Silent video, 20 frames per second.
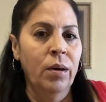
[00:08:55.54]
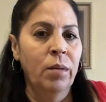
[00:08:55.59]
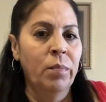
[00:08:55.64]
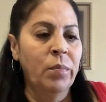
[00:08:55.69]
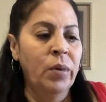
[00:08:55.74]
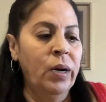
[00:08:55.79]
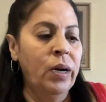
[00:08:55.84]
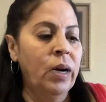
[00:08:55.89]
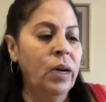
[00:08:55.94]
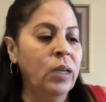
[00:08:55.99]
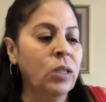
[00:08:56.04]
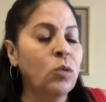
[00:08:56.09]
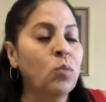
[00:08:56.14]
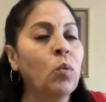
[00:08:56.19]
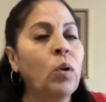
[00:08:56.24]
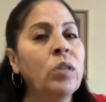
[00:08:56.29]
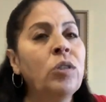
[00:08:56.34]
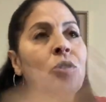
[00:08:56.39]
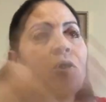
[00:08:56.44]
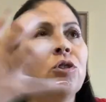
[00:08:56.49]
Because
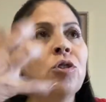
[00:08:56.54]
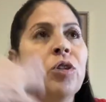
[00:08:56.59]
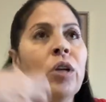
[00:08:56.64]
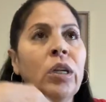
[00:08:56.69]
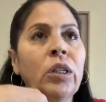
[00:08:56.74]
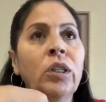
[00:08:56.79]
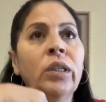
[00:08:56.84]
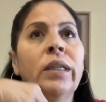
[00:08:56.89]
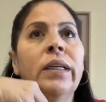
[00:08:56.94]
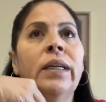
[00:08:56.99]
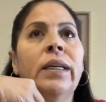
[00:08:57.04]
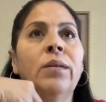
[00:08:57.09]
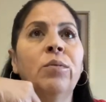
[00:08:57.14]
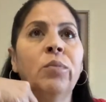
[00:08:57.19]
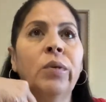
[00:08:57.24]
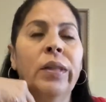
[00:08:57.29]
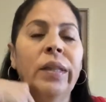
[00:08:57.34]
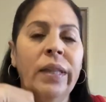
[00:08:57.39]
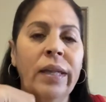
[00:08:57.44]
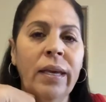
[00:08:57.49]
once you start looking
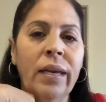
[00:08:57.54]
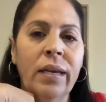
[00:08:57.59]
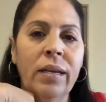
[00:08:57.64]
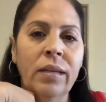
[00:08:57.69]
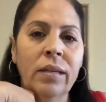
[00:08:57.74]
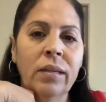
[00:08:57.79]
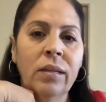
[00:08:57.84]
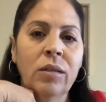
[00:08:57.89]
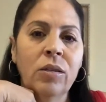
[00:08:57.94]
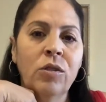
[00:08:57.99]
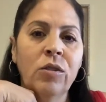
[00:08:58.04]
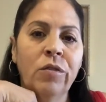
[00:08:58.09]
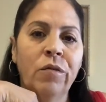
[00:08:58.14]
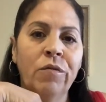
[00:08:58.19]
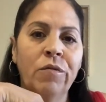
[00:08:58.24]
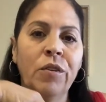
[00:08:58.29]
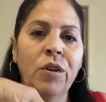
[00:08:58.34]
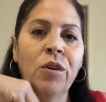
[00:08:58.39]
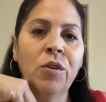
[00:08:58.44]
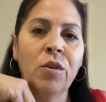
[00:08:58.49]
within to
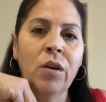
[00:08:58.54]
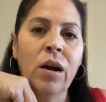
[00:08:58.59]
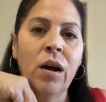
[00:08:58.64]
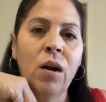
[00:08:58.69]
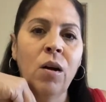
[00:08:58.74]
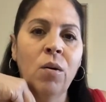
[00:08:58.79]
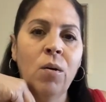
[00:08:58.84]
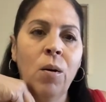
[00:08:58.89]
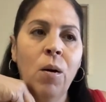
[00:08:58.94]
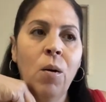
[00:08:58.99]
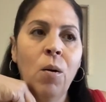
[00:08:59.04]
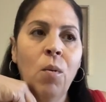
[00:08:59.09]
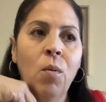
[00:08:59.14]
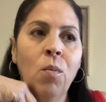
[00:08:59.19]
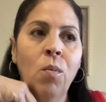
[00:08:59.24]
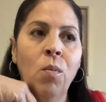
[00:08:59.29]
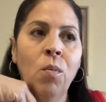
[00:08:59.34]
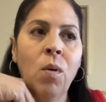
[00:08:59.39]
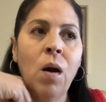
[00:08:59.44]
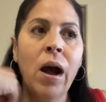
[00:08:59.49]
figure out
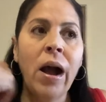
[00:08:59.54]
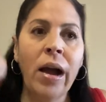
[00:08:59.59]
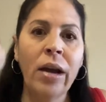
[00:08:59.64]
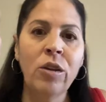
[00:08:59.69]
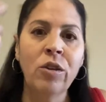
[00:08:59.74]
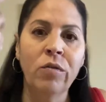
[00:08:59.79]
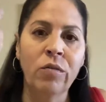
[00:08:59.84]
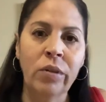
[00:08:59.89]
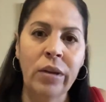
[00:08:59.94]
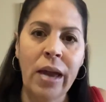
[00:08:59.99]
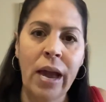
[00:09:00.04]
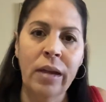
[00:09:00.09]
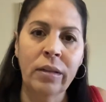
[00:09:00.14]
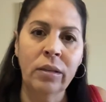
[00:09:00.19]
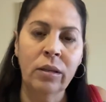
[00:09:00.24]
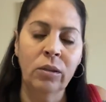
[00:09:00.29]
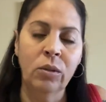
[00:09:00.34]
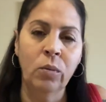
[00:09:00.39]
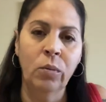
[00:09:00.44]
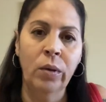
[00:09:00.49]
why you
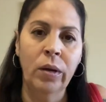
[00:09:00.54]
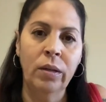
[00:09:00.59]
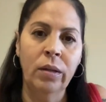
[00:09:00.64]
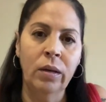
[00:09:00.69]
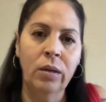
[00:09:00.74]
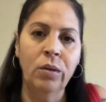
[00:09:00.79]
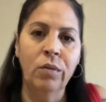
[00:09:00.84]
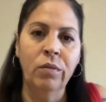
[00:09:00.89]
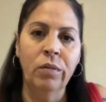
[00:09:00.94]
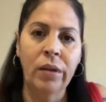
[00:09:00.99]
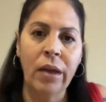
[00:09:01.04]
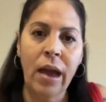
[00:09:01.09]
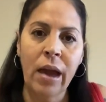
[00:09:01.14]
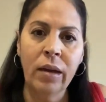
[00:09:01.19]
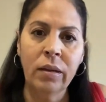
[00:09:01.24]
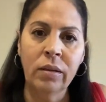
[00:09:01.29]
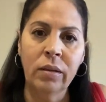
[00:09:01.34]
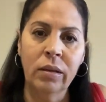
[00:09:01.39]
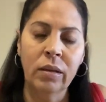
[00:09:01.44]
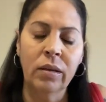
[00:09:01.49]
reacted the way that you
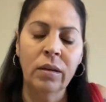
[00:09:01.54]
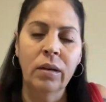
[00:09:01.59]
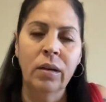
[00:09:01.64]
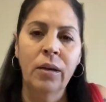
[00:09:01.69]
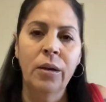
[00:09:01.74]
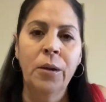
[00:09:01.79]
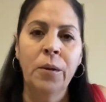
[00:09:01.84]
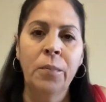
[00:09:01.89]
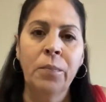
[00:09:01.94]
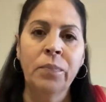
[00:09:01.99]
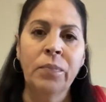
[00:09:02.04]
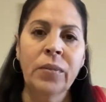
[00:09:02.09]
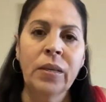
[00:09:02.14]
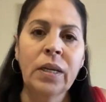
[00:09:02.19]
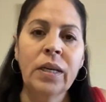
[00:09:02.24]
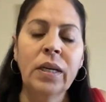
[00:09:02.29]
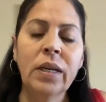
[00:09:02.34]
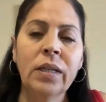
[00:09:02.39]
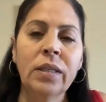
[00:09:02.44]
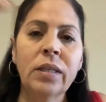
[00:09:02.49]
reacted,
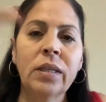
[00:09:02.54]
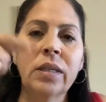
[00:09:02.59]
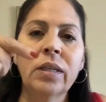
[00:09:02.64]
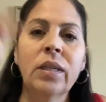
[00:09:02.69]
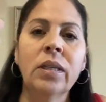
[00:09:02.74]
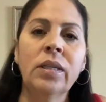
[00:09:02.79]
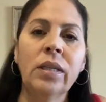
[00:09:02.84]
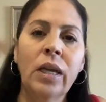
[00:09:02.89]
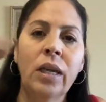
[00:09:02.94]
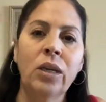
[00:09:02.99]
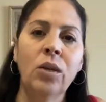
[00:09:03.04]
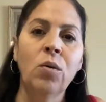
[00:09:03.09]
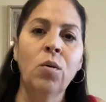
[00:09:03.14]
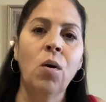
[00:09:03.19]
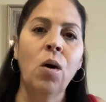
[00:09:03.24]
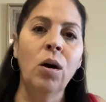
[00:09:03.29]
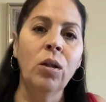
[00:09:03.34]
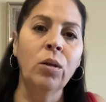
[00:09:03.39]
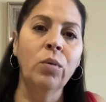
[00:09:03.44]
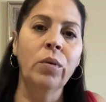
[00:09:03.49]
it's going to take you
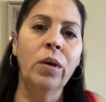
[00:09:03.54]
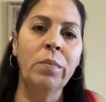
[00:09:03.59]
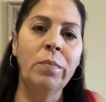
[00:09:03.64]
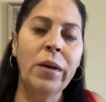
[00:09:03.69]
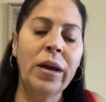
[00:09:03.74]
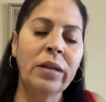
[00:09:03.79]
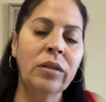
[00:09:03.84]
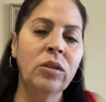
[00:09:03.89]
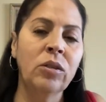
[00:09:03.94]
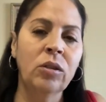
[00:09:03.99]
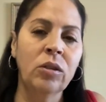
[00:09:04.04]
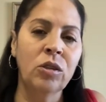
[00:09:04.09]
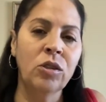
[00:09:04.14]
all the way back to your